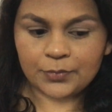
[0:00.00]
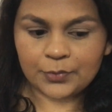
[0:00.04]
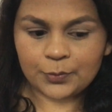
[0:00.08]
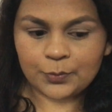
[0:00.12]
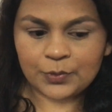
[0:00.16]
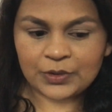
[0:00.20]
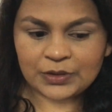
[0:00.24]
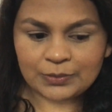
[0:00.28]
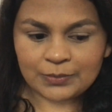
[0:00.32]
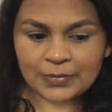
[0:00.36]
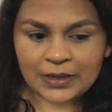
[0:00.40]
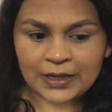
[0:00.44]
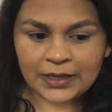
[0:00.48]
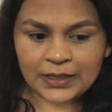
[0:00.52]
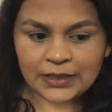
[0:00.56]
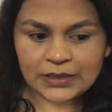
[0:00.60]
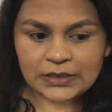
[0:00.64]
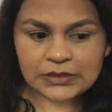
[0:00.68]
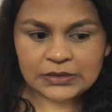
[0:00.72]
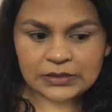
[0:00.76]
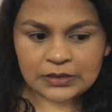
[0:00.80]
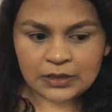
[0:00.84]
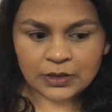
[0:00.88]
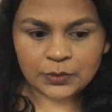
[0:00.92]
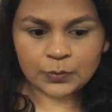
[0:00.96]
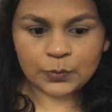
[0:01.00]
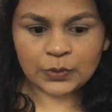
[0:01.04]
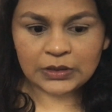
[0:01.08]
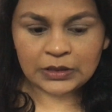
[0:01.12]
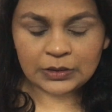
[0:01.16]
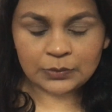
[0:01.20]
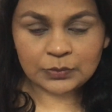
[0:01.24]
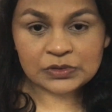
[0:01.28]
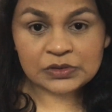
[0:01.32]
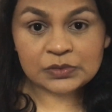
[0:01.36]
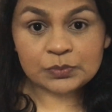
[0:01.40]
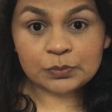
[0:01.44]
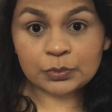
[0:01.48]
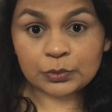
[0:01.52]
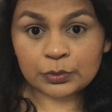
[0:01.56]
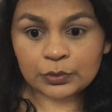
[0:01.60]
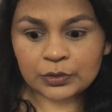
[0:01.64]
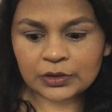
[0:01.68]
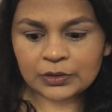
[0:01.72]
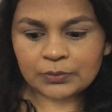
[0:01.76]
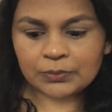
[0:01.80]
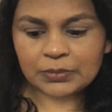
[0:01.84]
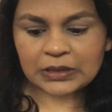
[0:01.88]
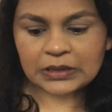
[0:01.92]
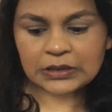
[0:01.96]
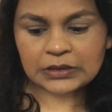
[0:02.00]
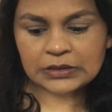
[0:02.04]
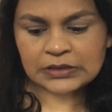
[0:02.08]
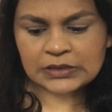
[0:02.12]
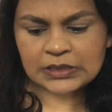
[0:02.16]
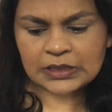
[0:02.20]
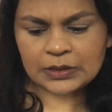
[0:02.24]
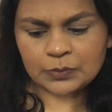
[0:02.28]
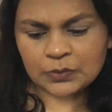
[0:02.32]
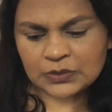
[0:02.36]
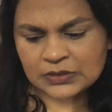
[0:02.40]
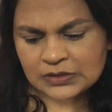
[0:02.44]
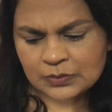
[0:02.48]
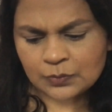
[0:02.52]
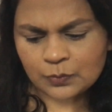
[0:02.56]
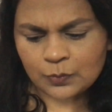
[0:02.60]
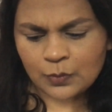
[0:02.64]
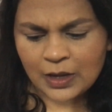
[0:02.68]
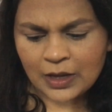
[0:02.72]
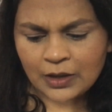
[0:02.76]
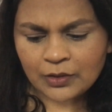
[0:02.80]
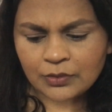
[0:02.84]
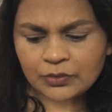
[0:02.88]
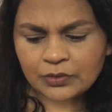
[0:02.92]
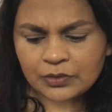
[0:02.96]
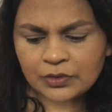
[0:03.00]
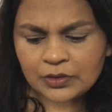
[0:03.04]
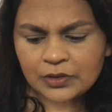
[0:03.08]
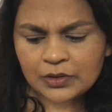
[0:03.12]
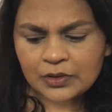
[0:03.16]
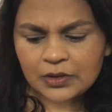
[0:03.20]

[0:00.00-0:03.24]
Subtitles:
with my son when he was born, because he wasn't well.